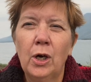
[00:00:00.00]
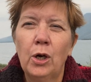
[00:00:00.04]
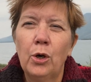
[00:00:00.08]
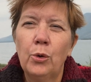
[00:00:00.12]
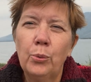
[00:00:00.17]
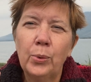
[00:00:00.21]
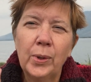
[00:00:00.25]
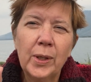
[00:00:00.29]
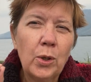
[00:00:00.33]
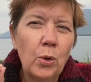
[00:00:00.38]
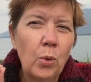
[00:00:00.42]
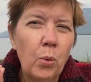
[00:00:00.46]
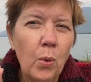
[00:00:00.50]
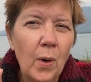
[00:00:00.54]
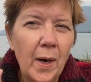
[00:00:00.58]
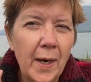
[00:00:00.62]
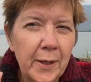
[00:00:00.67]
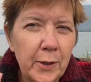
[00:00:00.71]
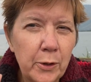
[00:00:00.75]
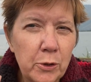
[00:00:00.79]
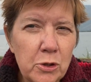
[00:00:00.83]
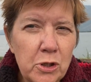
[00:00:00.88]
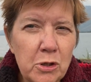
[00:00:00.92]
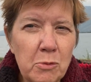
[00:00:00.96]

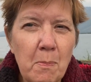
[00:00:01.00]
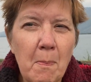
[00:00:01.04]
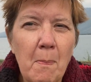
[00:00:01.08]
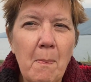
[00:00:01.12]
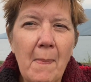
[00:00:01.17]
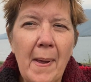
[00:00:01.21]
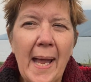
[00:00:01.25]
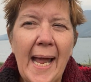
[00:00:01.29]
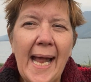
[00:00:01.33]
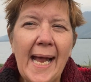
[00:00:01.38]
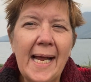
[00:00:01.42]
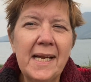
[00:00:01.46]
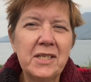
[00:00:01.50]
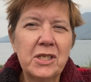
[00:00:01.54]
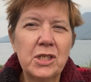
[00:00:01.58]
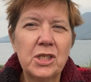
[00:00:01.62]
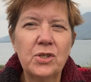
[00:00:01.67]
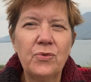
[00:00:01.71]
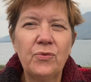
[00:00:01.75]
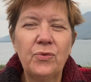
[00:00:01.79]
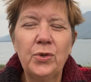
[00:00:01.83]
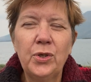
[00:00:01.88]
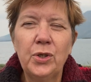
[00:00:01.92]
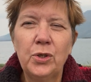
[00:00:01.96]
requires masks
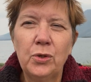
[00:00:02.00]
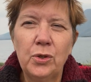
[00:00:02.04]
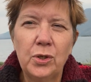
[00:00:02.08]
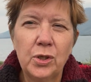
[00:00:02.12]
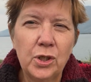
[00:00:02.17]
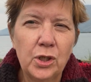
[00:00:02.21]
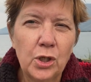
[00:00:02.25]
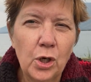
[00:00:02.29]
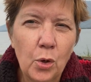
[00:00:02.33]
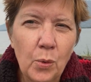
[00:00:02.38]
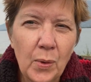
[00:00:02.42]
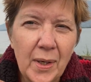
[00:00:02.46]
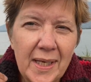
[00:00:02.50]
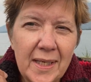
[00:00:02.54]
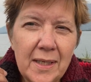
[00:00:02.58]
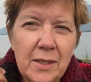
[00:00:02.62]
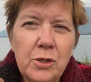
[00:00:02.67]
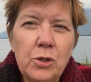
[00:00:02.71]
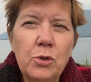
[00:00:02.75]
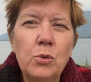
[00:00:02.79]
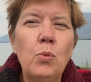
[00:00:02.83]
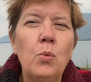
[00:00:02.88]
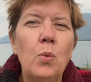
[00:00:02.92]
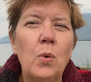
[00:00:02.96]
for you to go
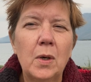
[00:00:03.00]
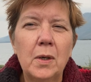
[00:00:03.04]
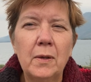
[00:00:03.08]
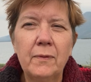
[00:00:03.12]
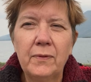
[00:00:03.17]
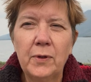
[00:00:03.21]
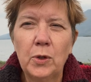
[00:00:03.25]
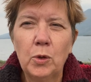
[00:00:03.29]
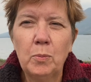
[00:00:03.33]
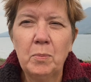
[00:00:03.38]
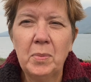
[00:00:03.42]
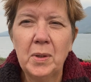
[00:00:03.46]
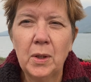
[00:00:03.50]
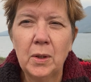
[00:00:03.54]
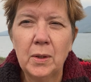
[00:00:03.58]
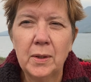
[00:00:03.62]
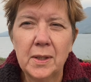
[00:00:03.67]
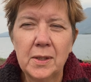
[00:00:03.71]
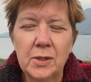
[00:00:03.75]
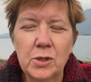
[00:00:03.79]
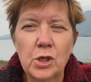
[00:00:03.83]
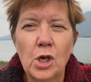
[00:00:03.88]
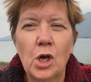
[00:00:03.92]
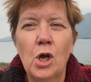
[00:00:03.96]
into one of their
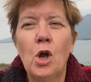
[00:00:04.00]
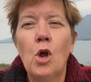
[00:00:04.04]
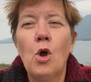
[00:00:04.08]
buildings.